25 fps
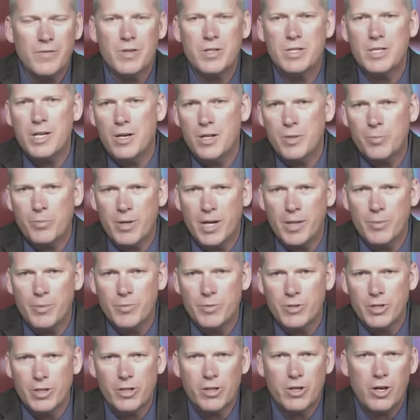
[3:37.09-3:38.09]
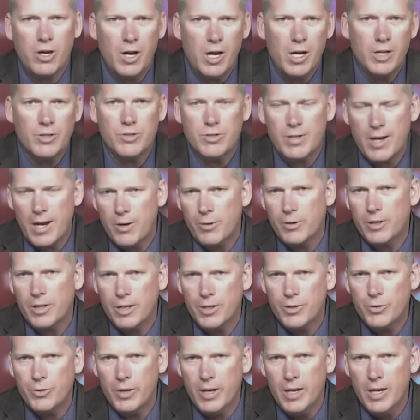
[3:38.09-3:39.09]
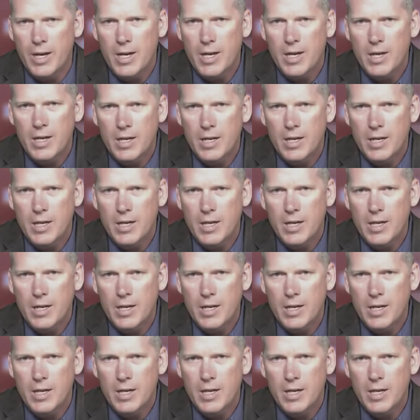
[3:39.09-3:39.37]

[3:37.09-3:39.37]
of these health problems that cost our country